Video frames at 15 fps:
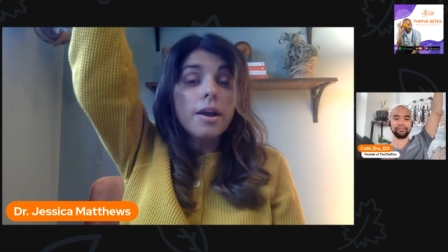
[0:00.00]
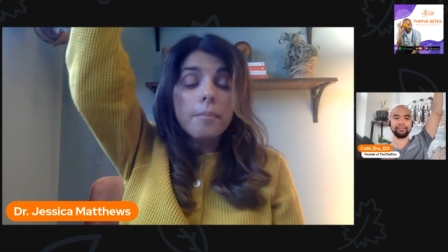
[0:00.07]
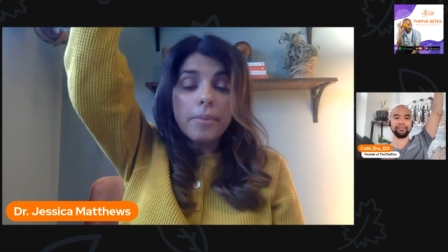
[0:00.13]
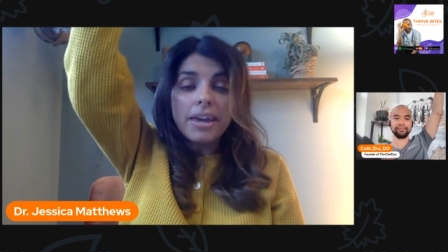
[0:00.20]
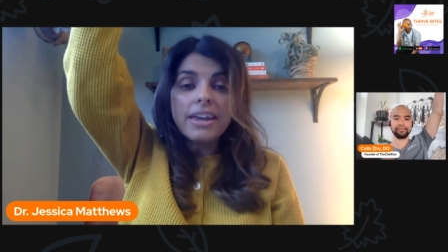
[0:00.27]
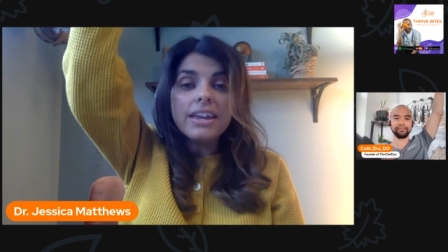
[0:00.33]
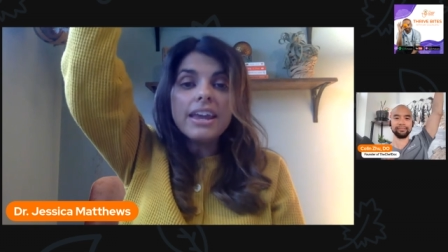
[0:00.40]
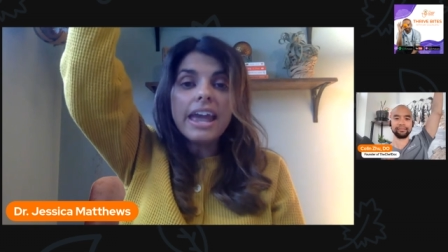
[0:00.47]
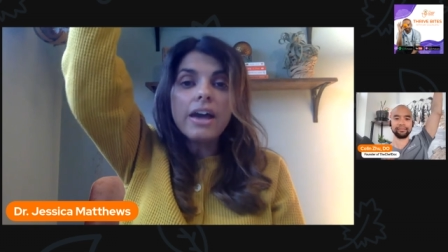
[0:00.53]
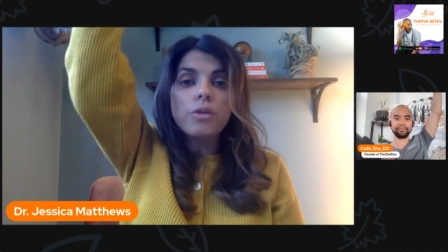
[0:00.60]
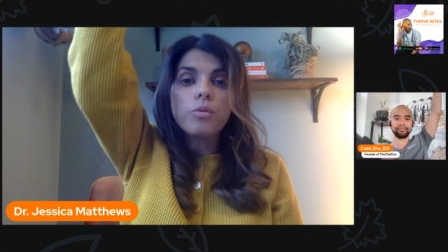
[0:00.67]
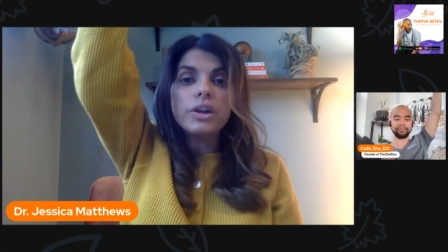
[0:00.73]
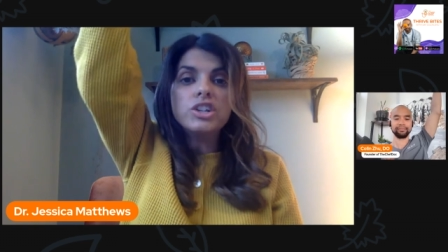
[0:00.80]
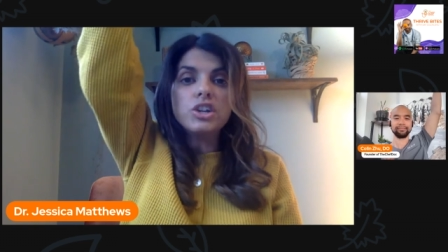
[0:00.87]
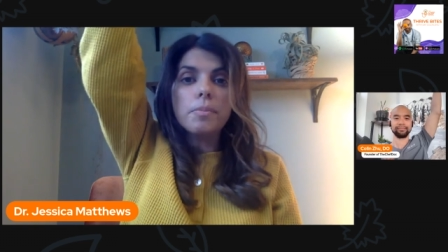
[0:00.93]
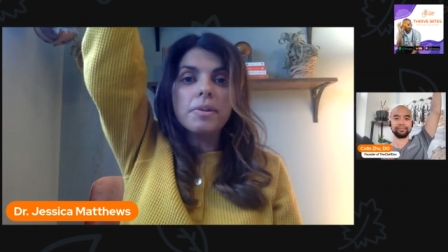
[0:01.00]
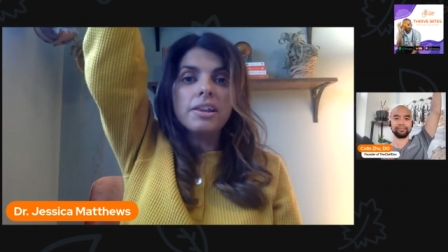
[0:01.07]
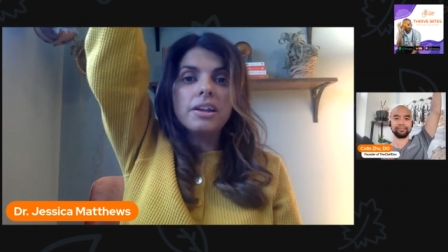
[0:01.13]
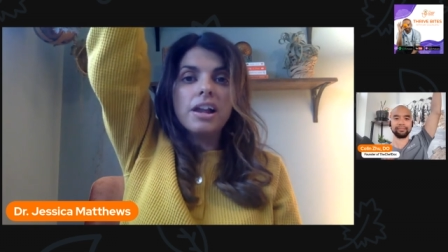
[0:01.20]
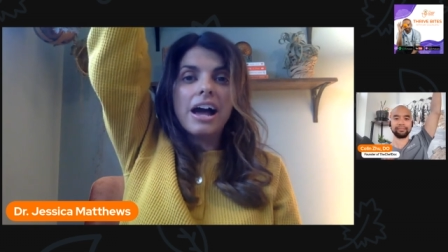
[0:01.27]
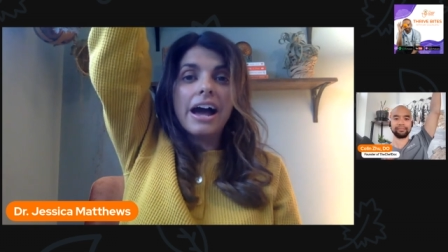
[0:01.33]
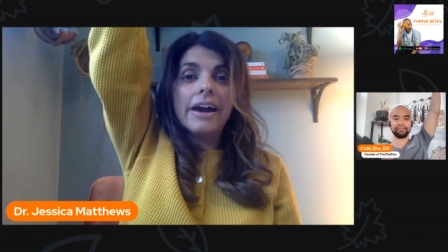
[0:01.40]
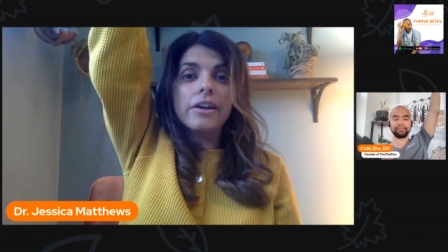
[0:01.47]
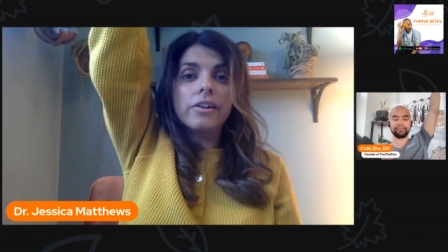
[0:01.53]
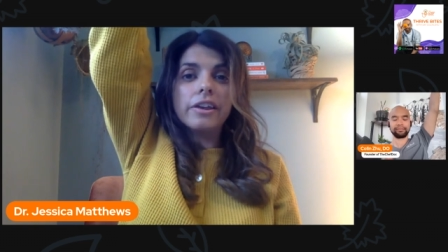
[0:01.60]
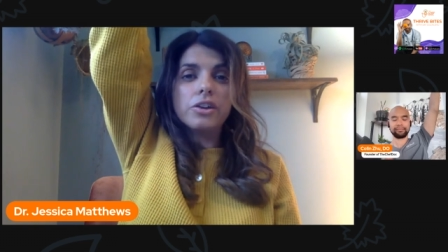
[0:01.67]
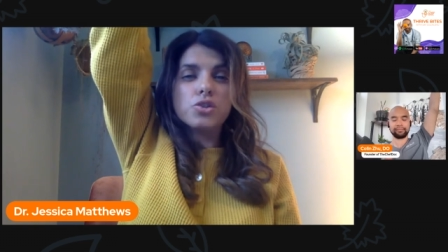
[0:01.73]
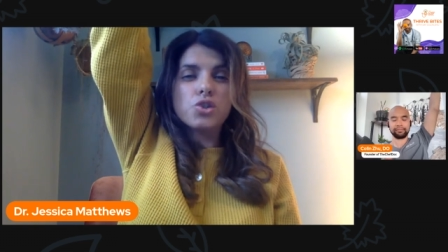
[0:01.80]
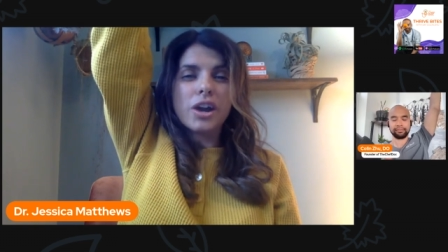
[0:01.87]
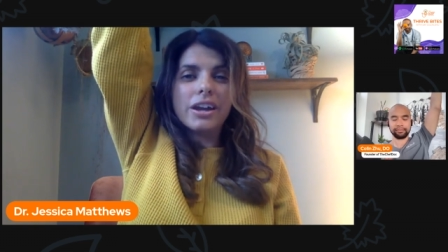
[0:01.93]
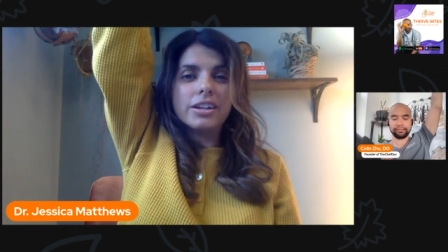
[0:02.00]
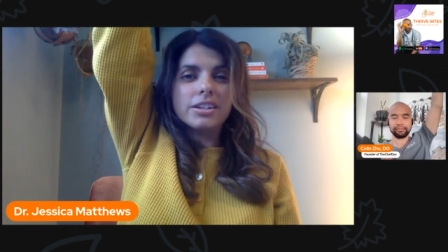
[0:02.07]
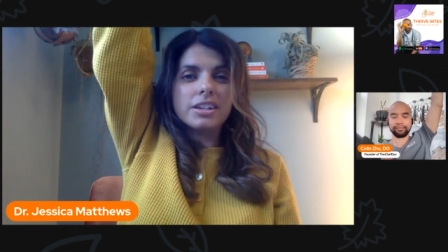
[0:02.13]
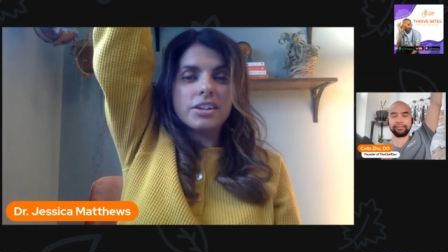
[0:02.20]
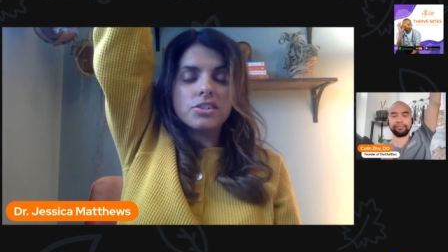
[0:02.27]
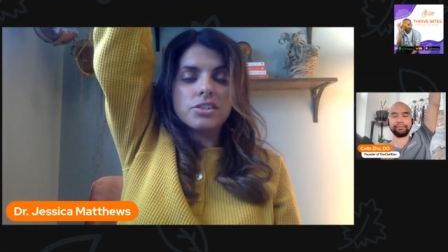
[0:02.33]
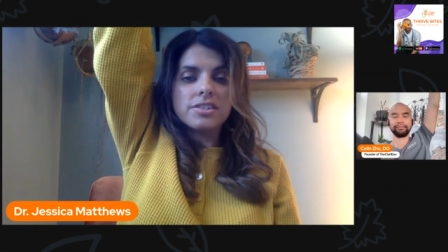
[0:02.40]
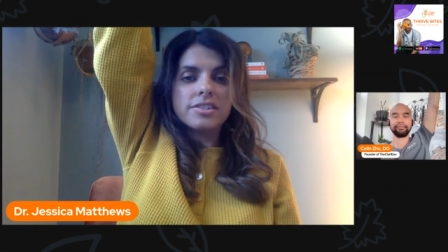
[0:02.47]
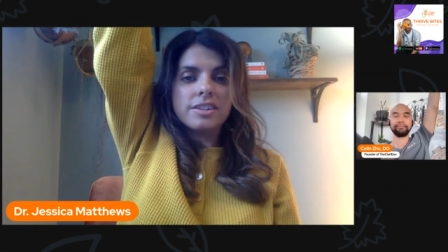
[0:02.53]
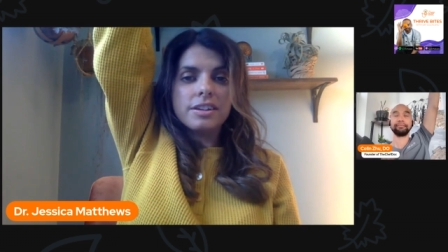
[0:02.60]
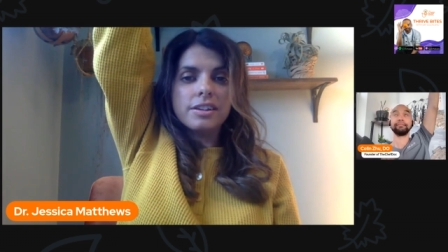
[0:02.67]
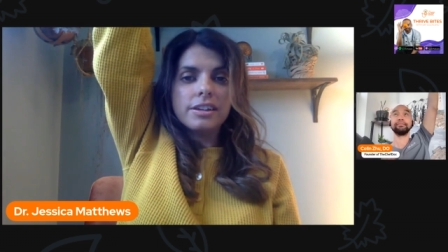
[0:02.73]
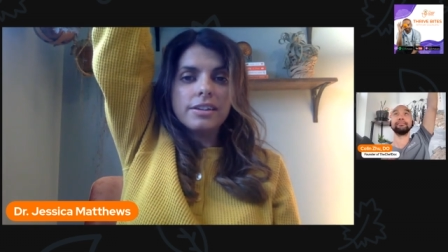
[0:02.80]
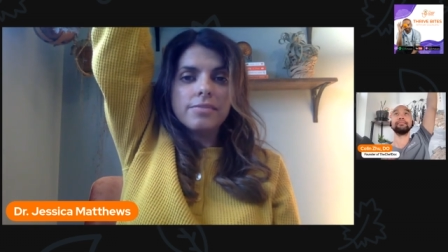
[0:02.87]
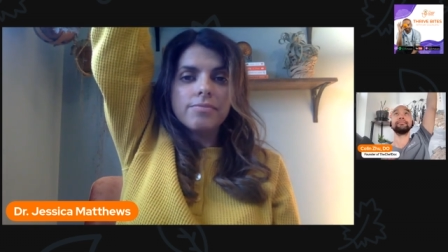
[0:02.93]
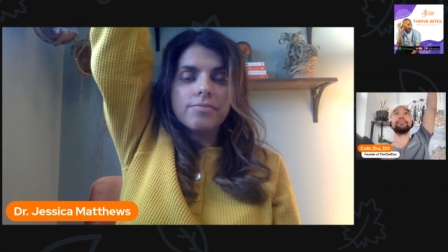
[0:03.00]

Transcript: Big inhale, reach up a little higher like you're trying to touch the ceiling.